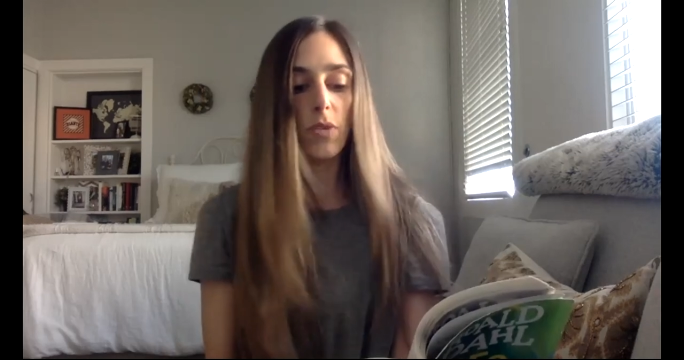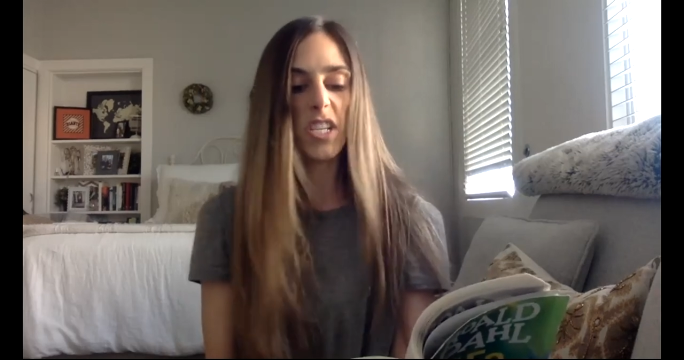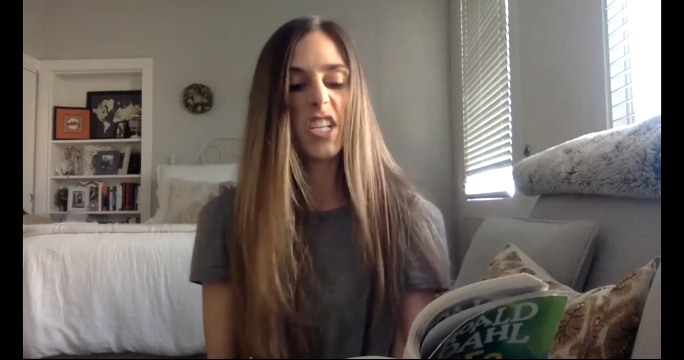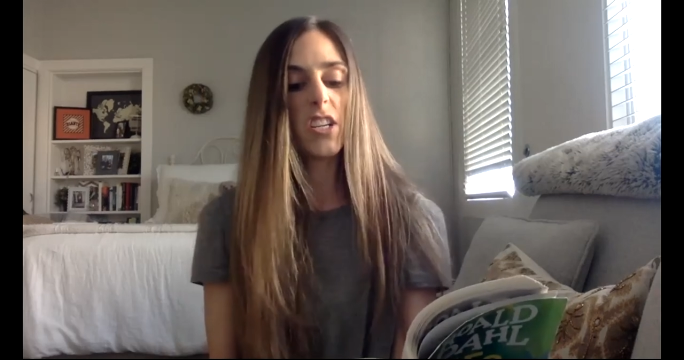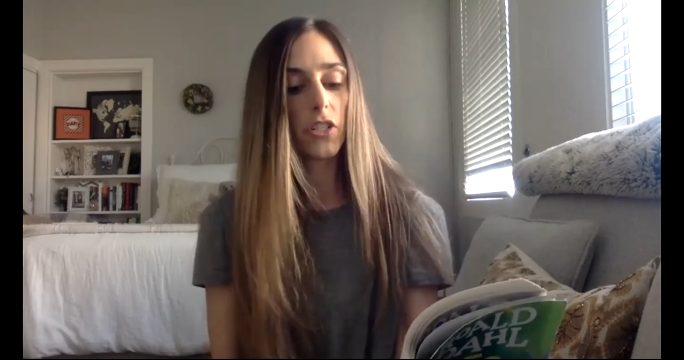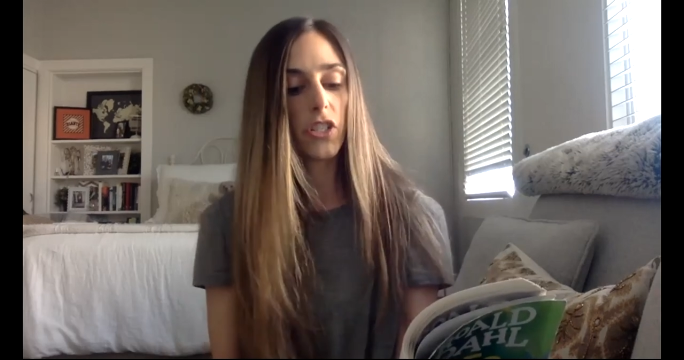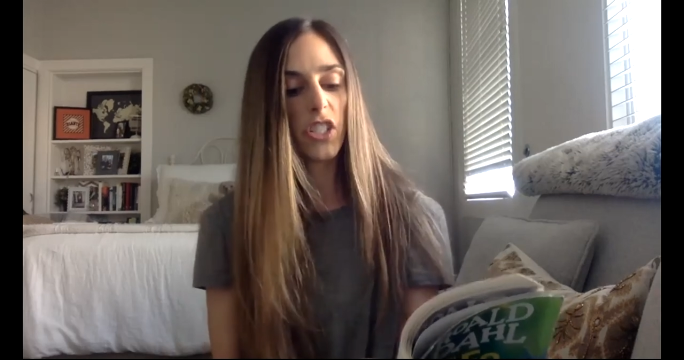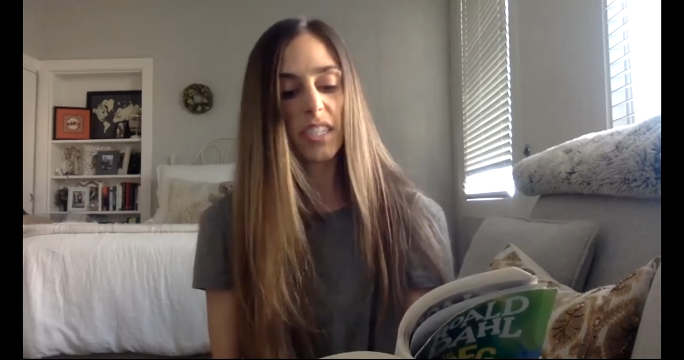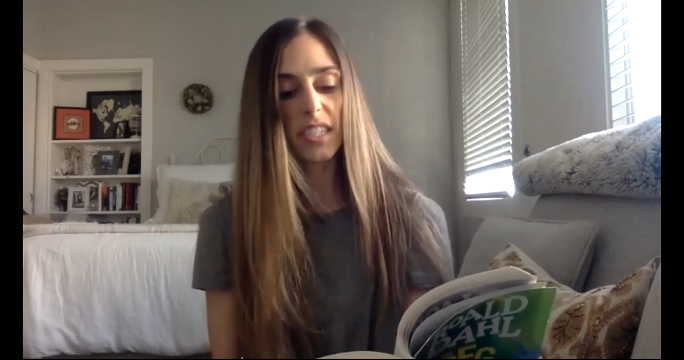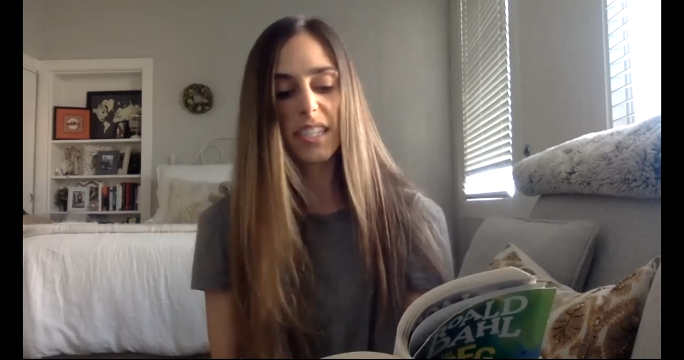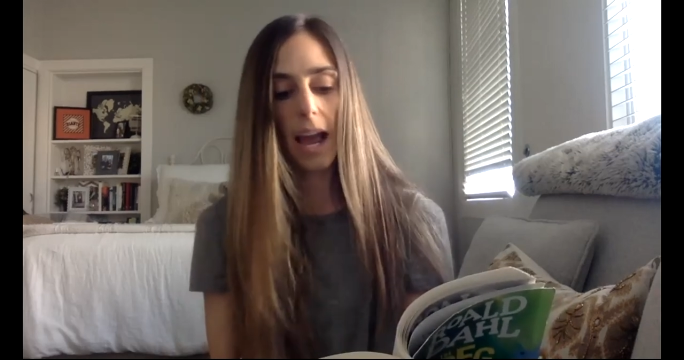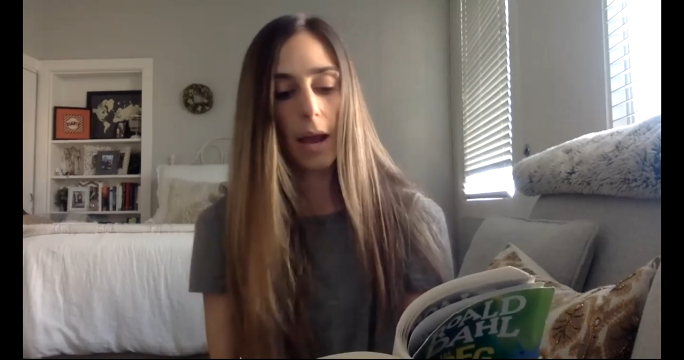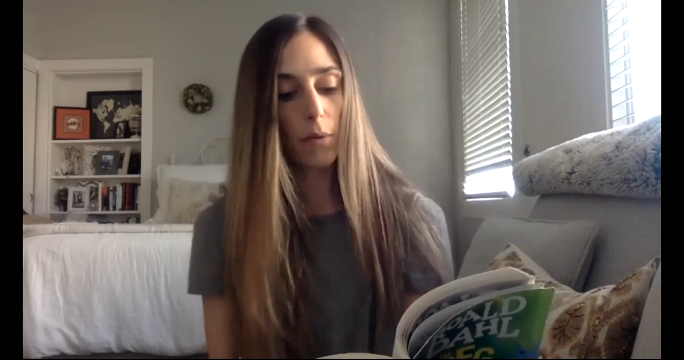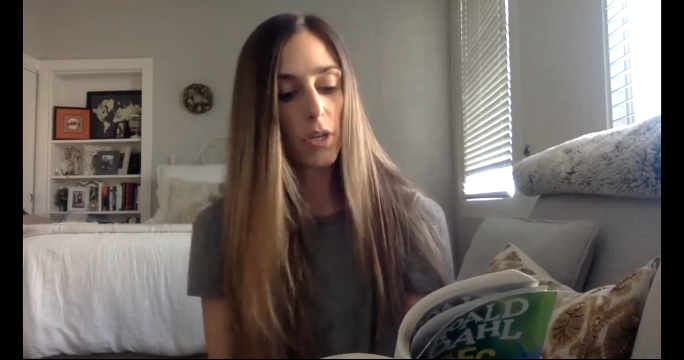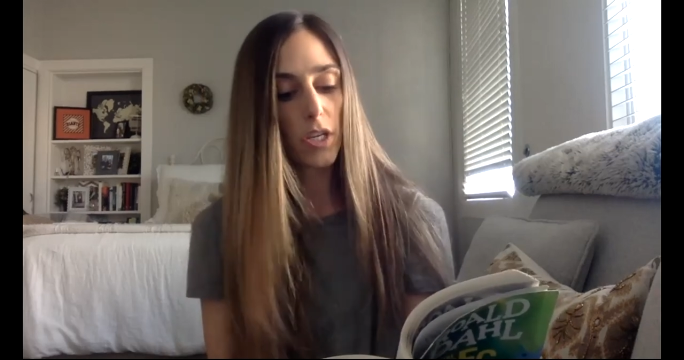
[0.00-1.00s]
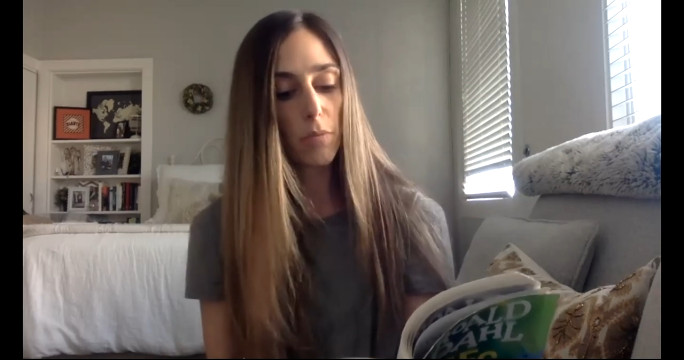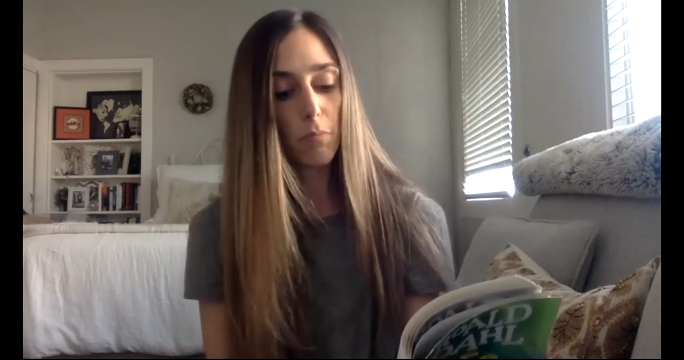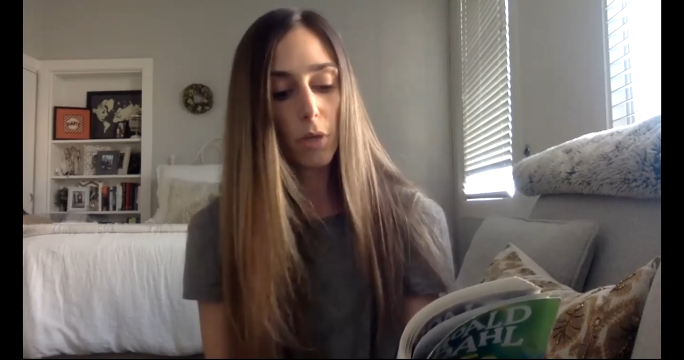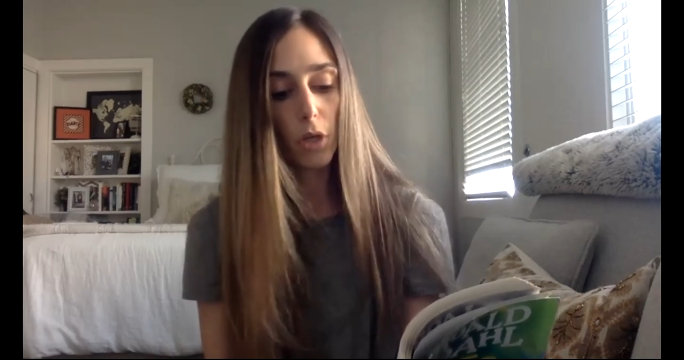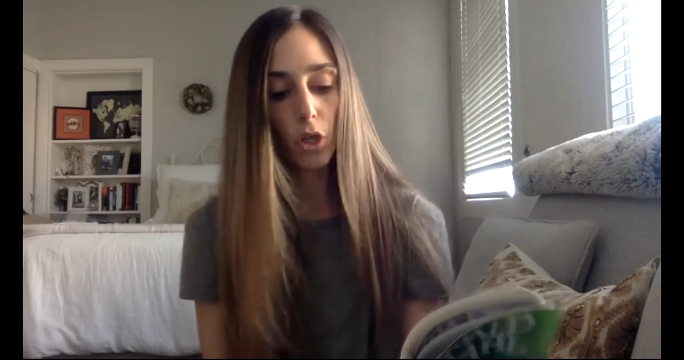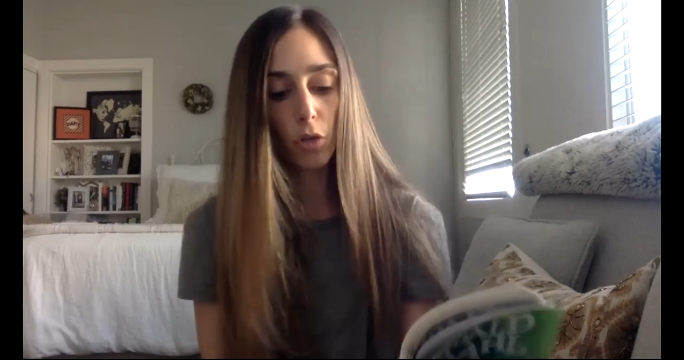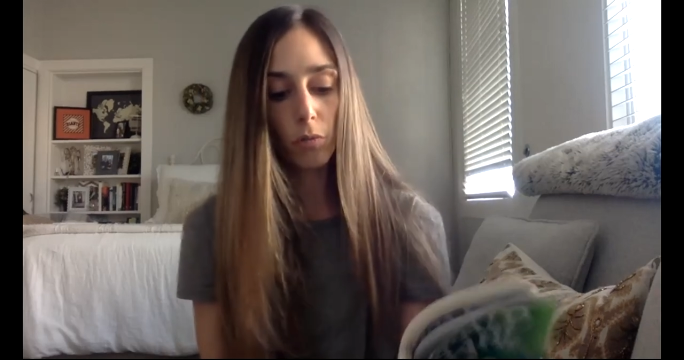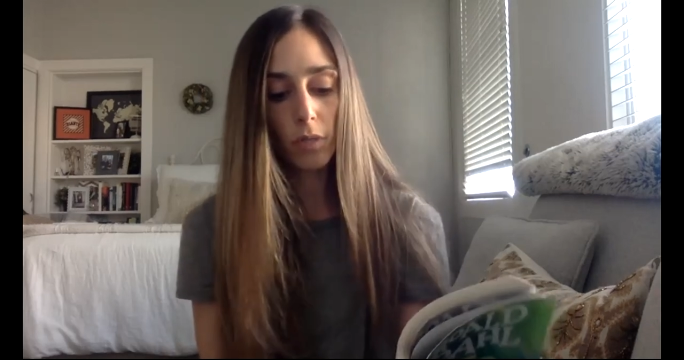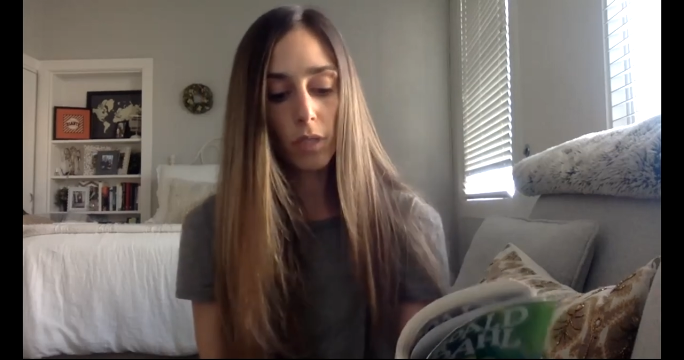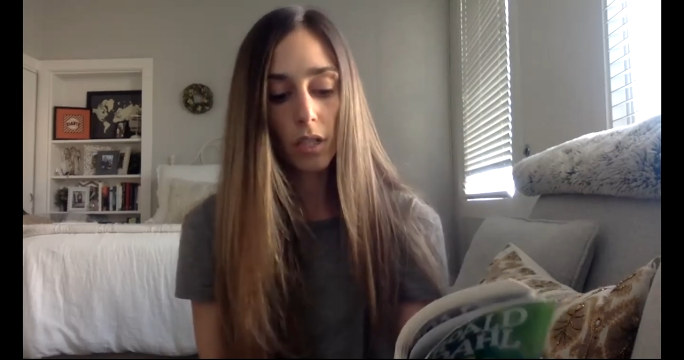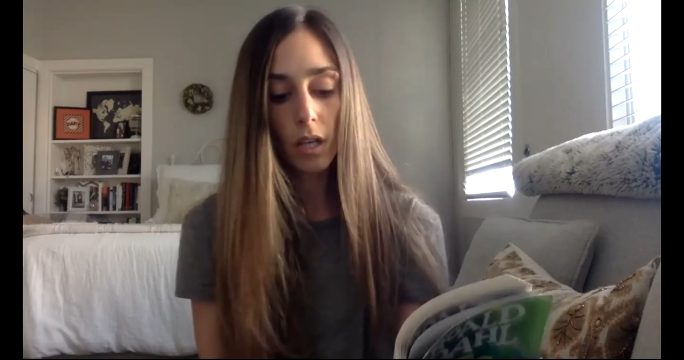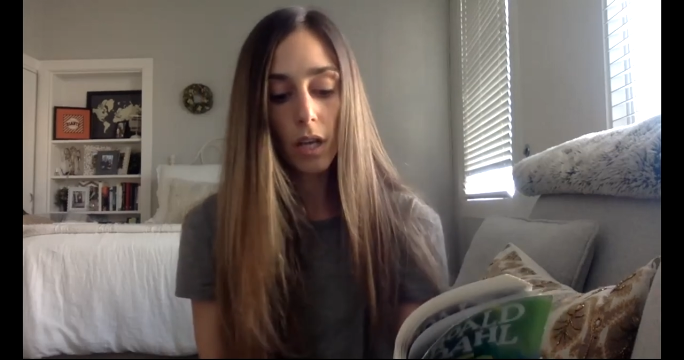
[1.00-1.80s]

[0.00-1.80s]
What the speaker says: in here just now, he boomed.